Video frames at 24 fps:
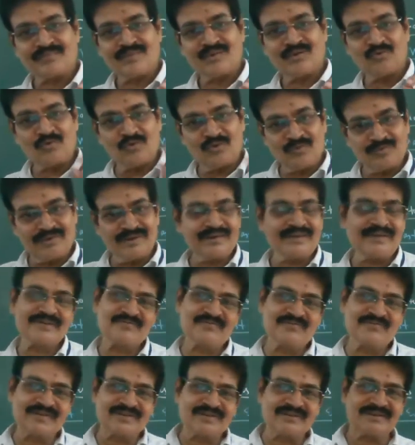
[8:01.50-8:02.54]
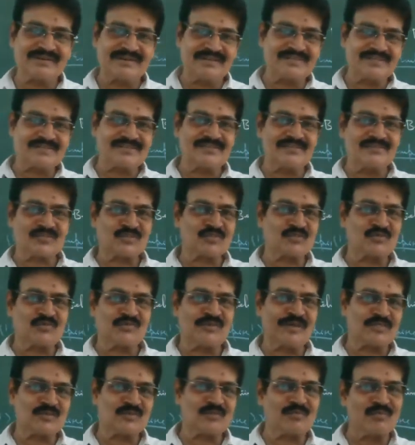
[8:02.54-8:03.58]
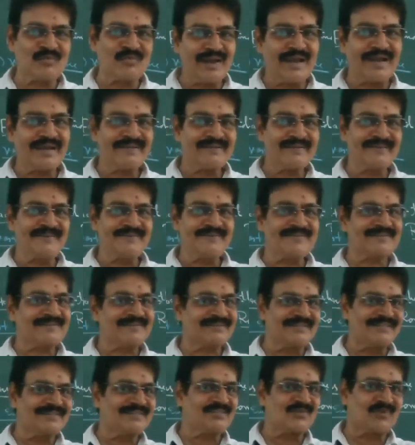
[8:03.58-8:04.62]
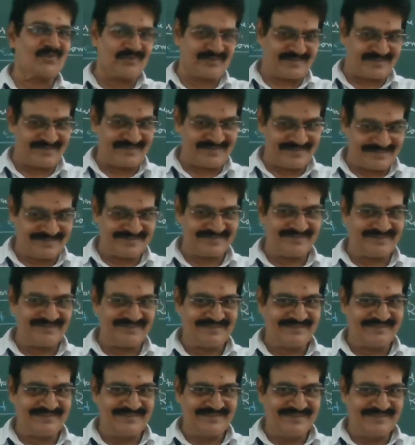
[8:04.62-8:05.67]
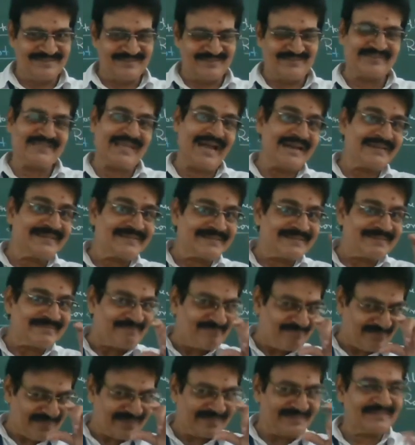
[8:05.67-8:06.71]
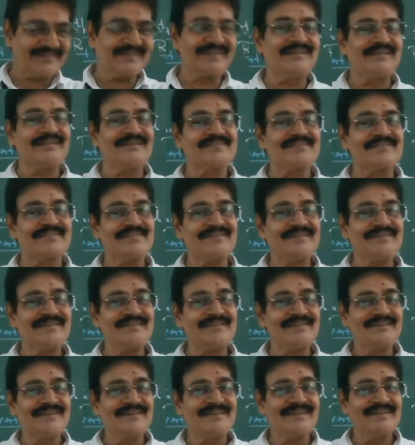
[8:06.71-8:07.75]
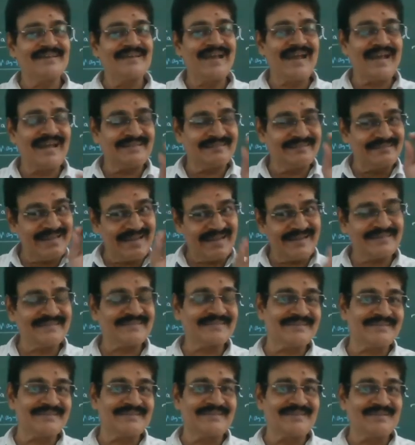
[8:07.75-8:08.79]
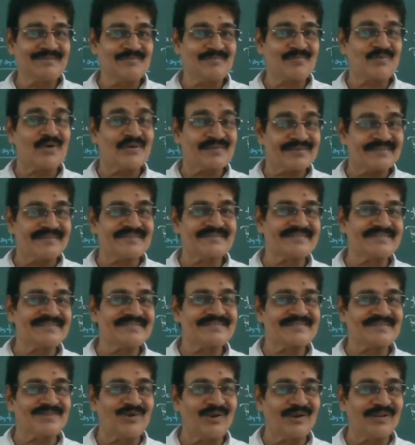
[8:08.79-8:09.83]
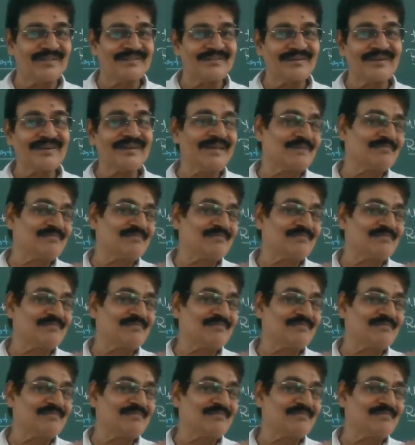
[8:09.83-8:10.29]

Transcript: over a weaker nations to exploit its resources, so that tendency and that process is called the